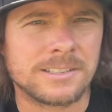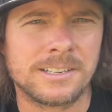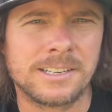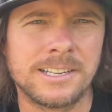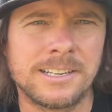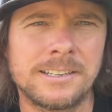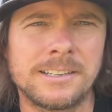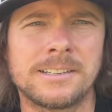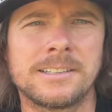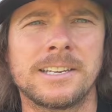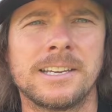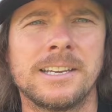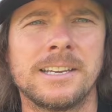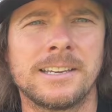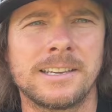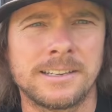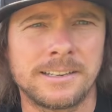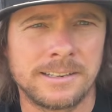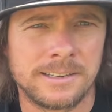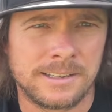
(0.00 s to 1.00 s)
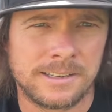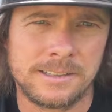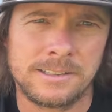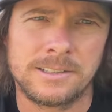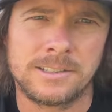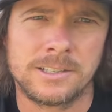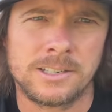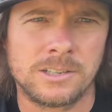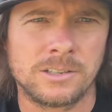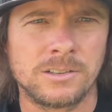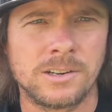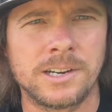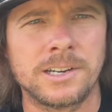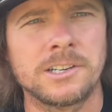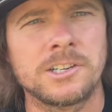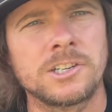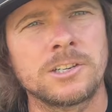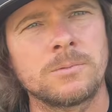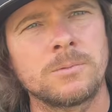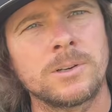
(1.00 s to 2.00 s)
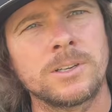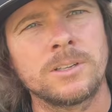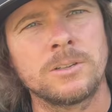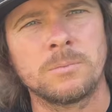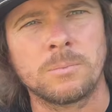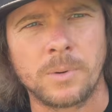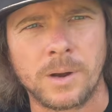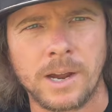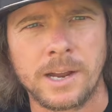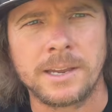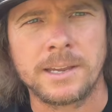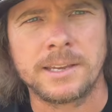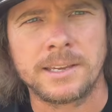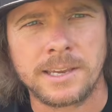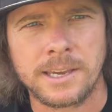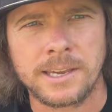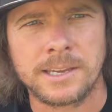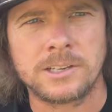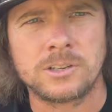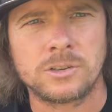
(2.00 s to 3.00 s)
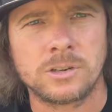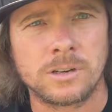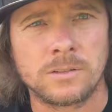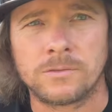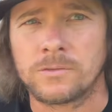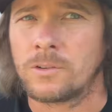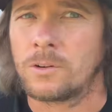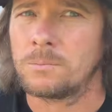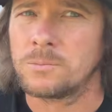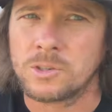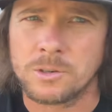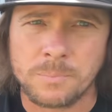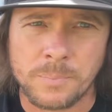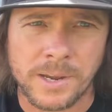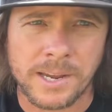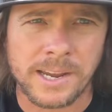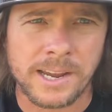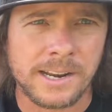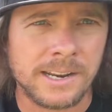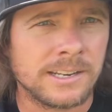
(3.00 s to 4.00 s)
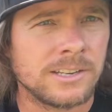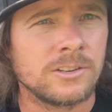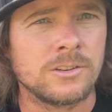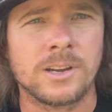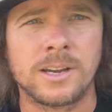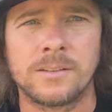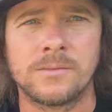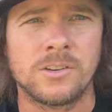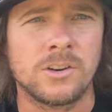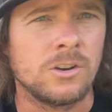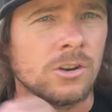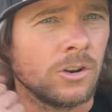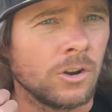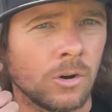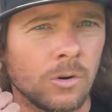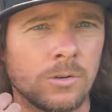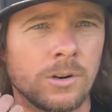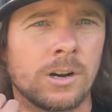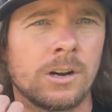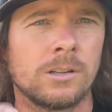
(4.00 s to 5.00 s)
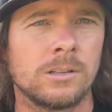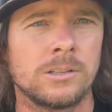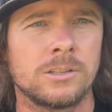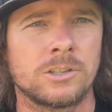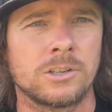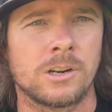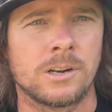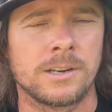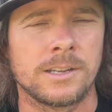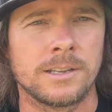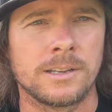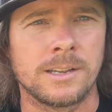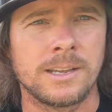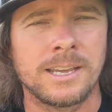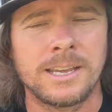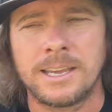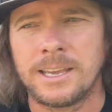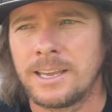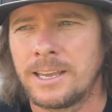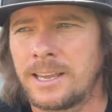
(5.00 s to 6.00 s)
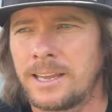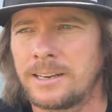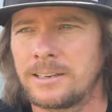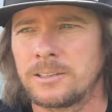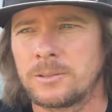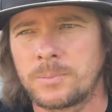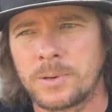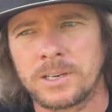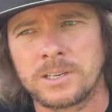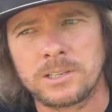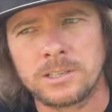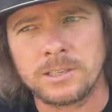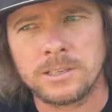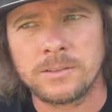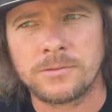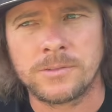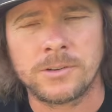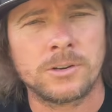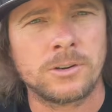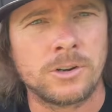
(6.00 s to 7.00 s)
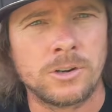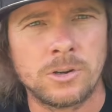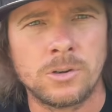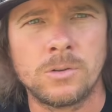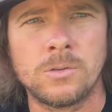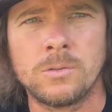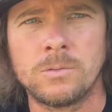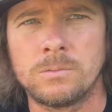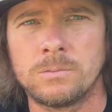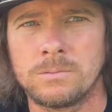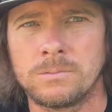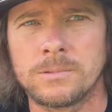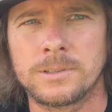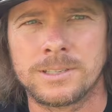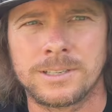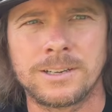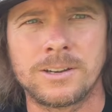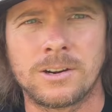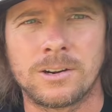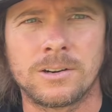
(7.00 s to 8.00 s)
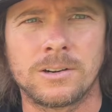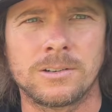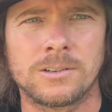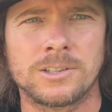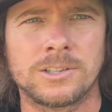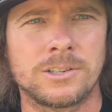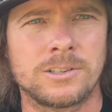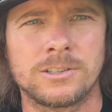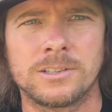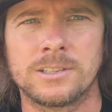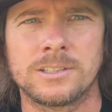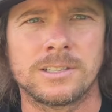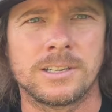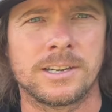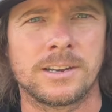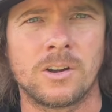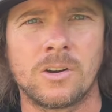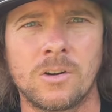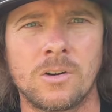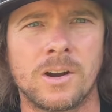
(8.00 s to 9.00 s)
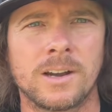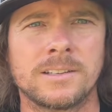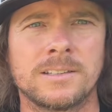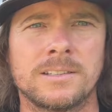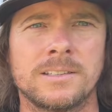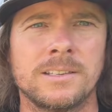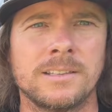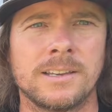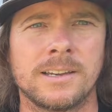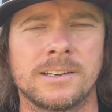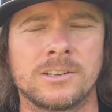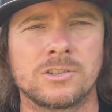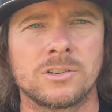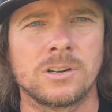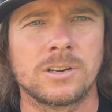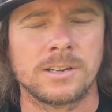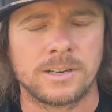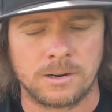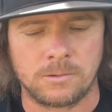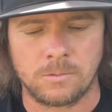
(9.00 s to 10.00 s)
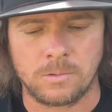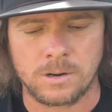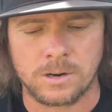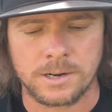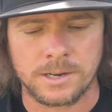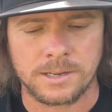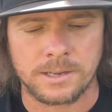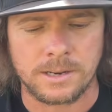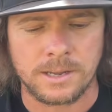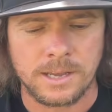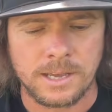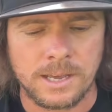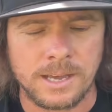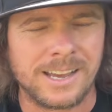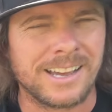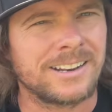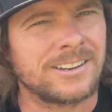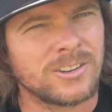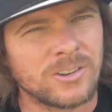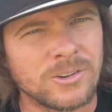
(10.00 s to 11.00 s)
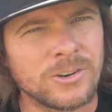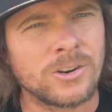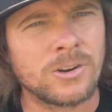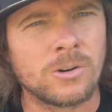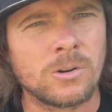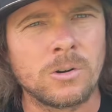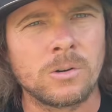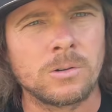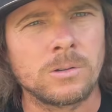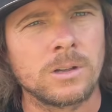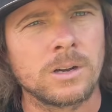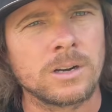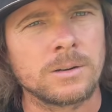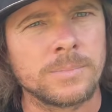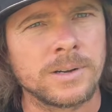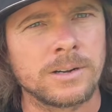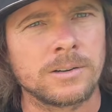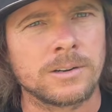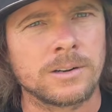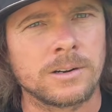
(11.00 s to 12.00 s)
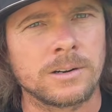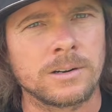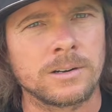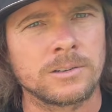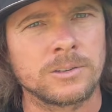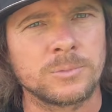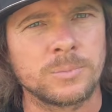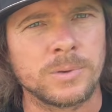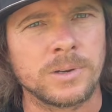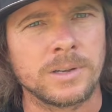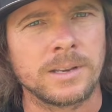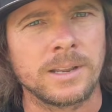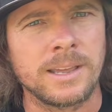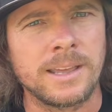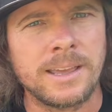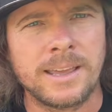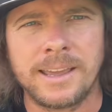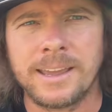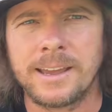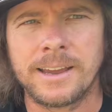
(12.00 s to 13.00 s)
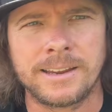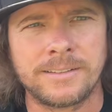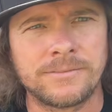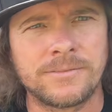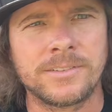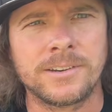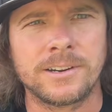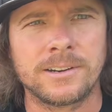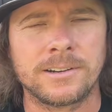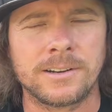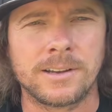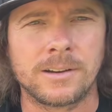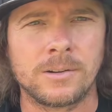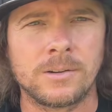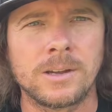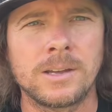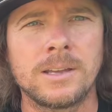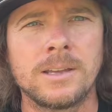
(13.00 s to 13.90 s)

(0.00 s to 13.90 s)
need to take into consideration when you buy a K-truck from Japan and you have no knowledge on it, and especially if you're new to cars, you're just like, oh, I see that truck and I want it. I don't know a whole lot about cars, but hey, I can figure it out.